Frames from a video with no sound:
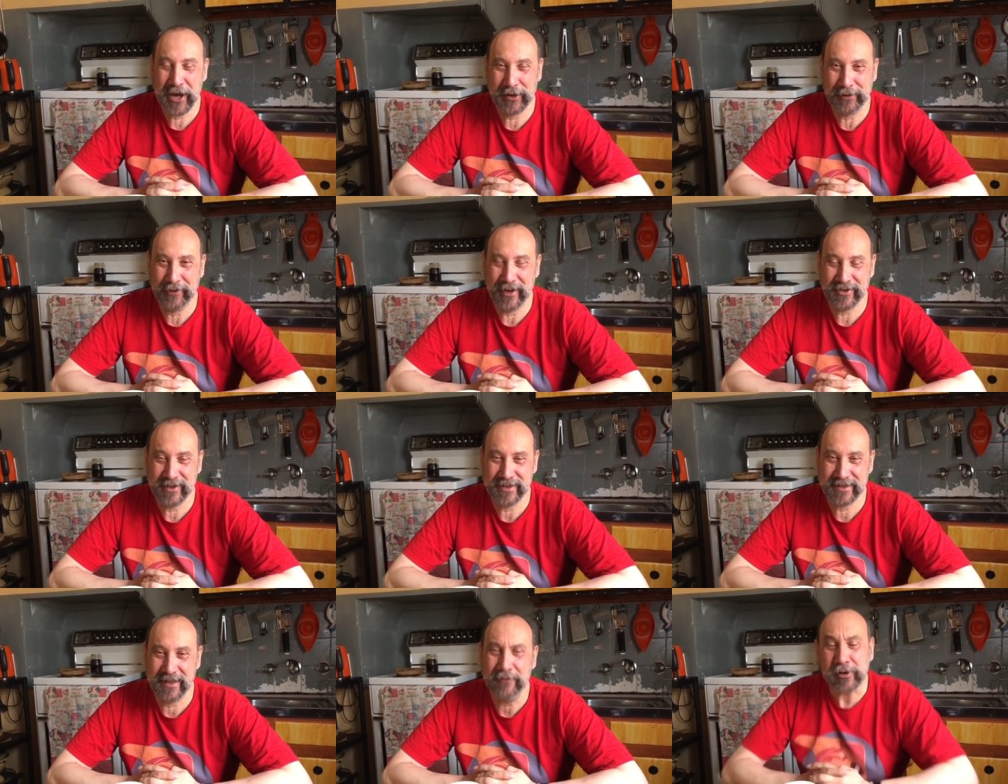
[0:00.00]
Total
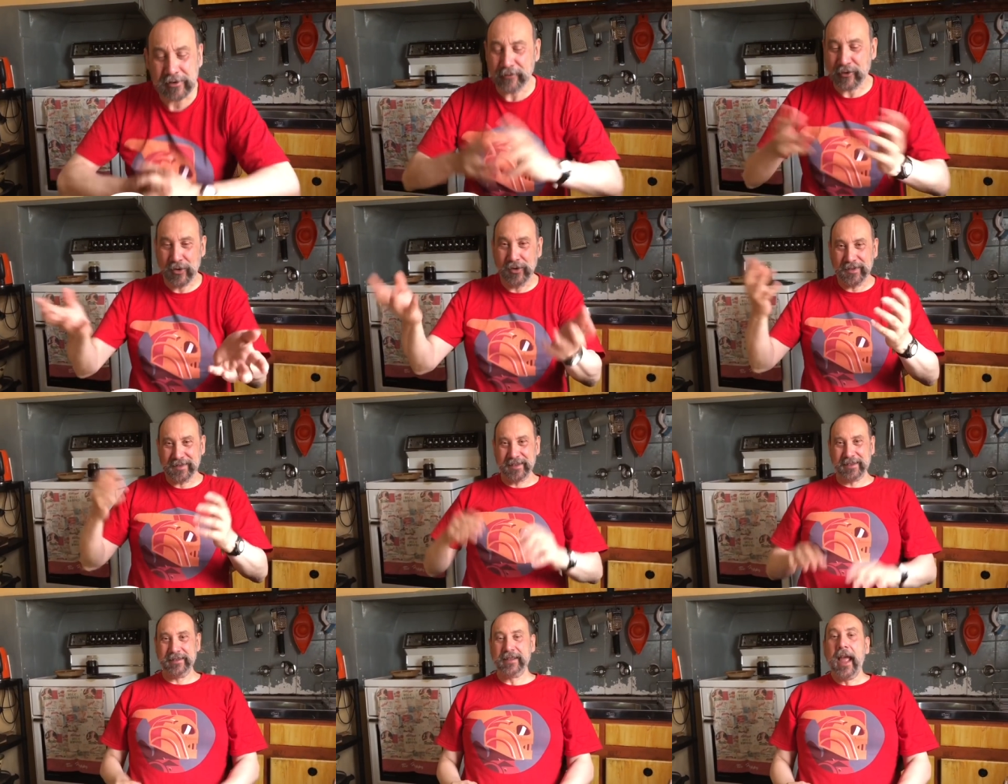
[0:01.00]
fashionista. Yeah. Well, of course
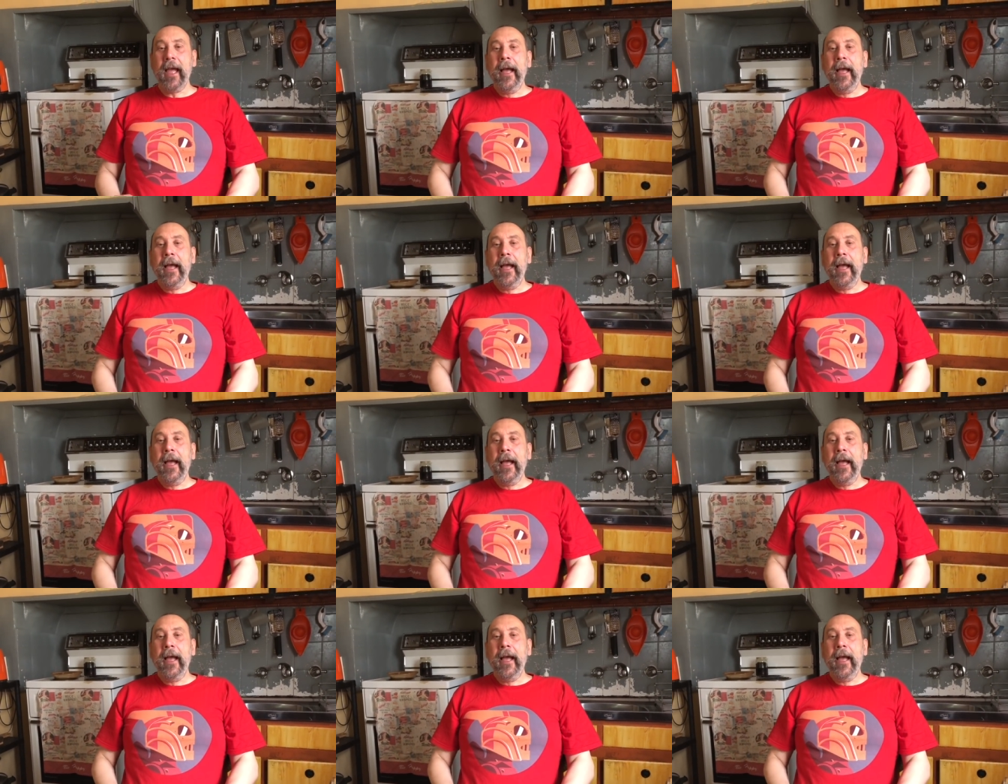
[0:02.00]
it is.